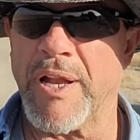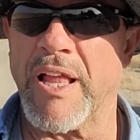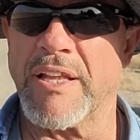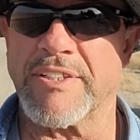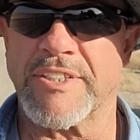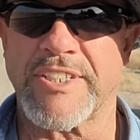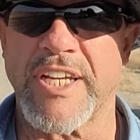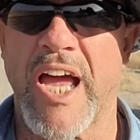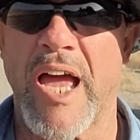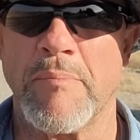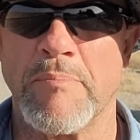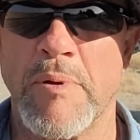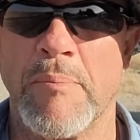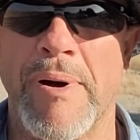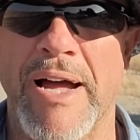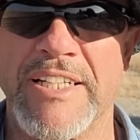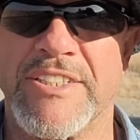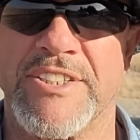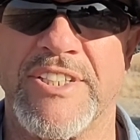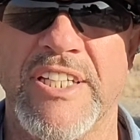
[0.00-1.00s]
all the time, you
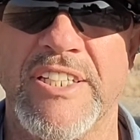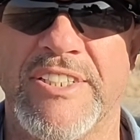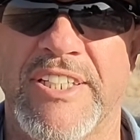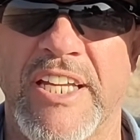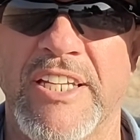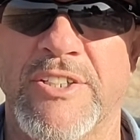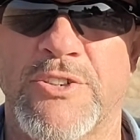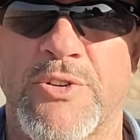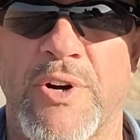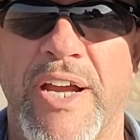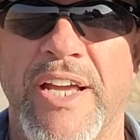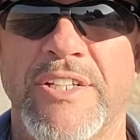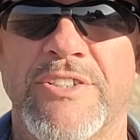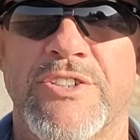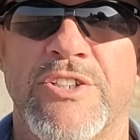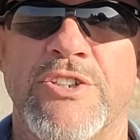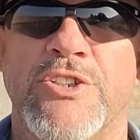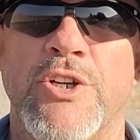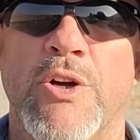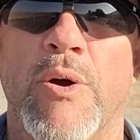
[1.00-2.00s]
might see 10 trains
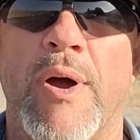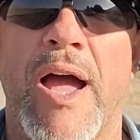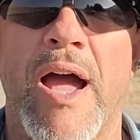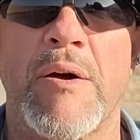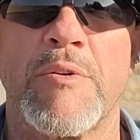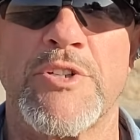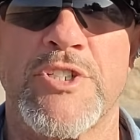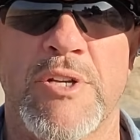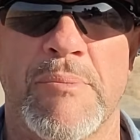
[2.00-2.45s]
in 2 hours.